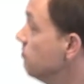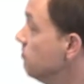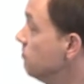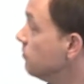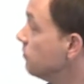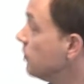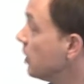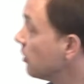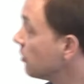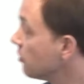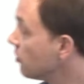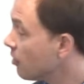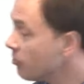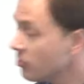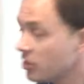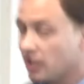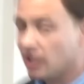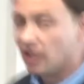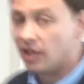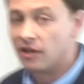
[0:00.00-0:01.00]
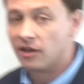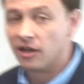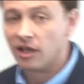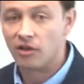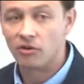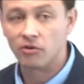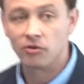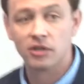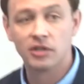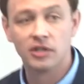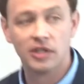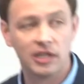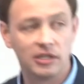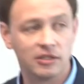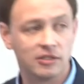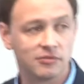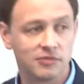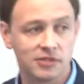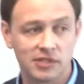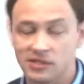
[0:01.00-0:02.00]
economic and our
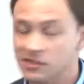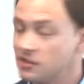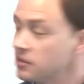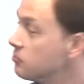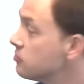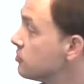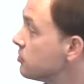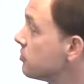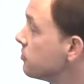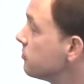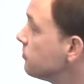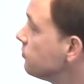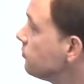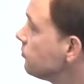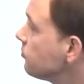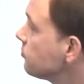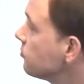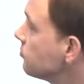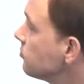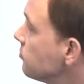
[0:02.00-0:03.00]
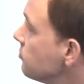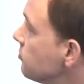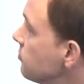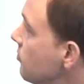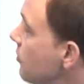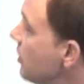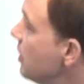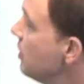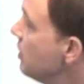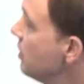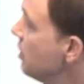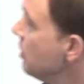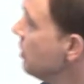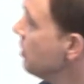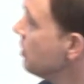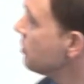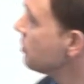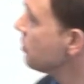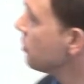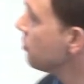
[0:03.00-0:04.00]
native systems.
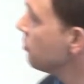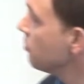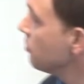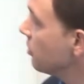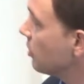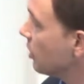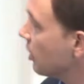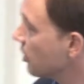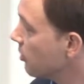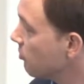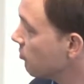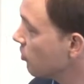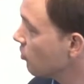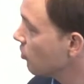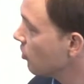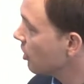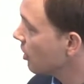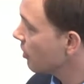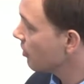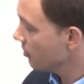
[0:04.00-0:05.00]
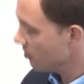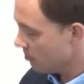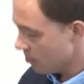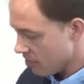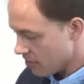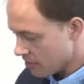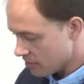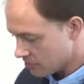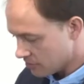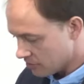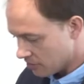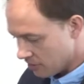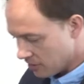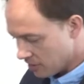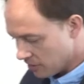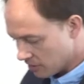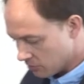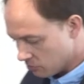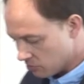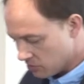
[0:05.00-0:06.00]
So um, Oka asked
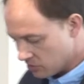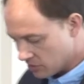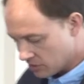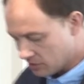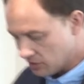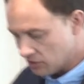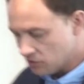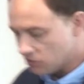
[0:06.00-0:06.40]
earlier that we just